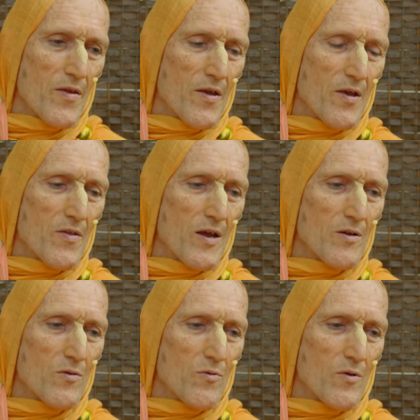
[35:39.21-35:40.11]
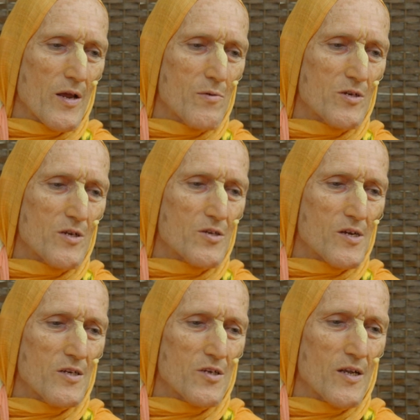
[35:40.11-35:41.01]
yeah, that he was
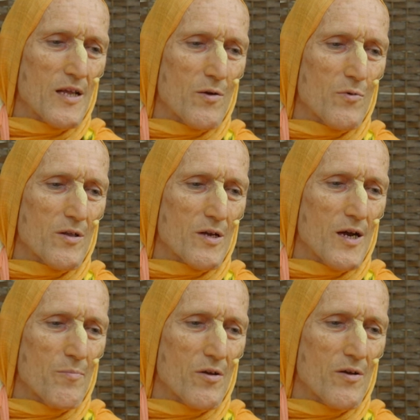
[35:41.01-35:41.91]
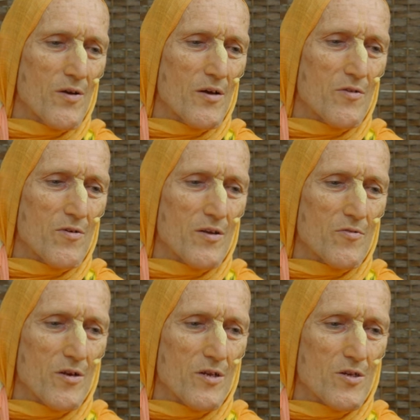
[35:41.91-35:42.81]
discussing that with a couple of other
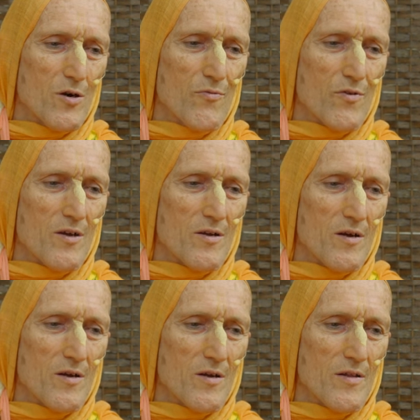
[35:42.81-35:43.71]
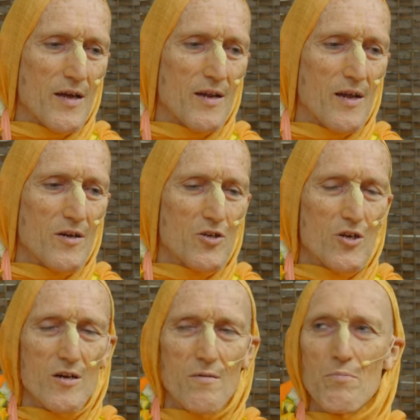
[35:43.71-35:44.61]
atheists over uh, their
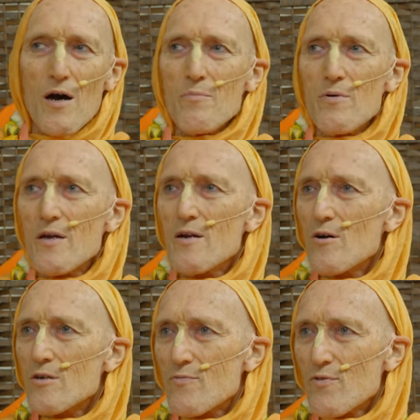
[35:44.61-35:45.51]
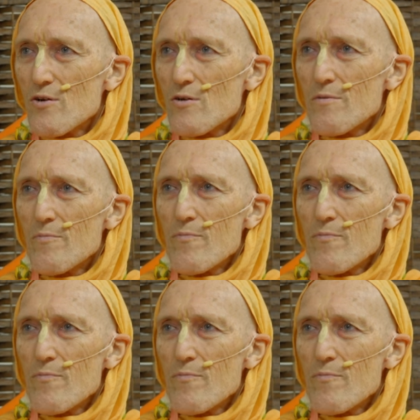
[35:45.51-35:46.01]
lunch in a pub in Oxford.